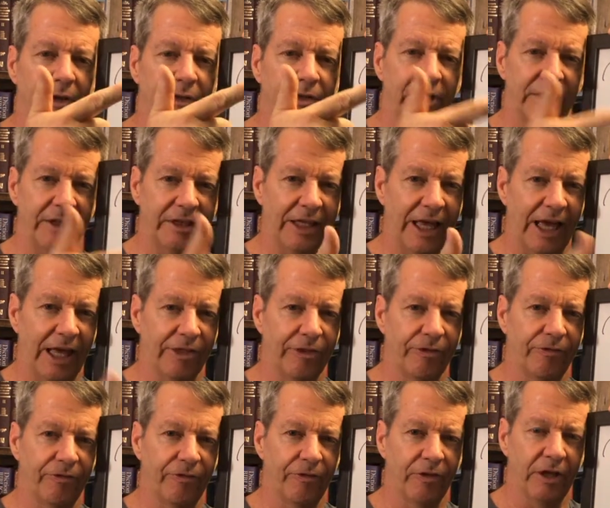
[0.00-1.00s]
The
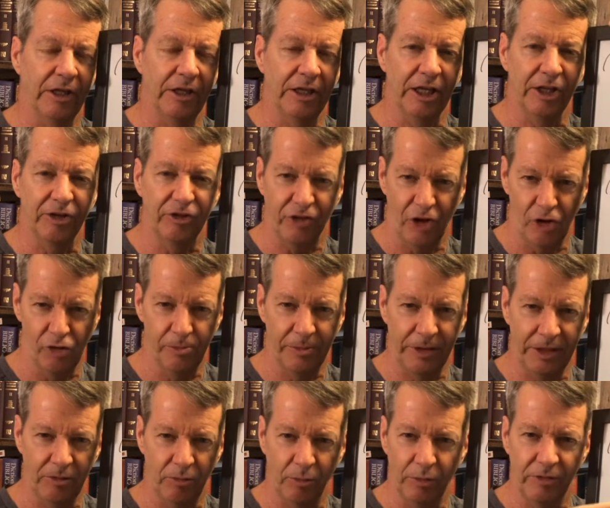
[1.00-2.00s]
death and the
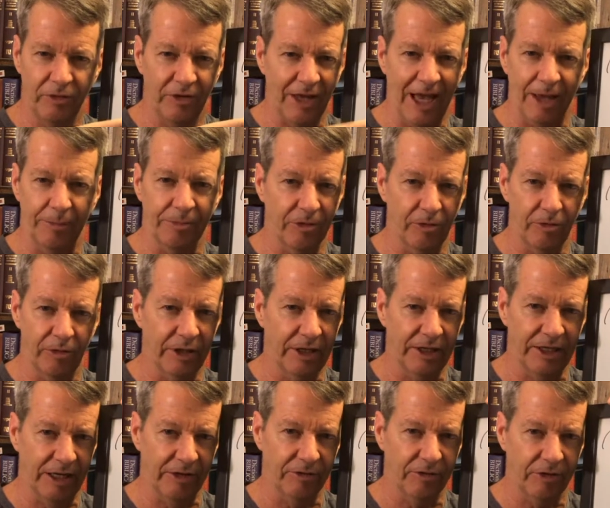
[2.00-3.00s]
atonement was absolutely
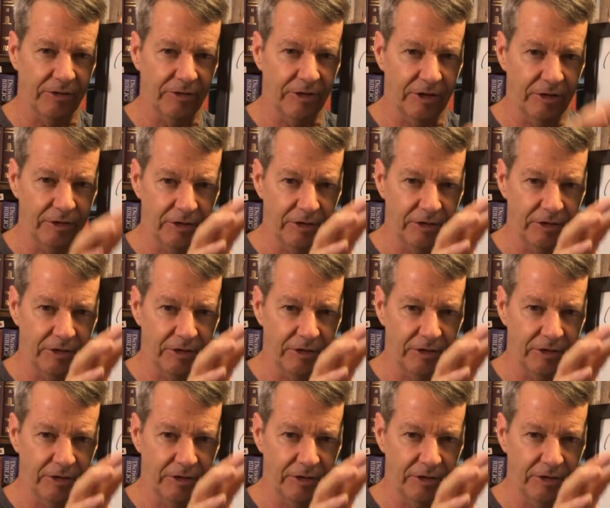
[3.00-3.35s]
necessary.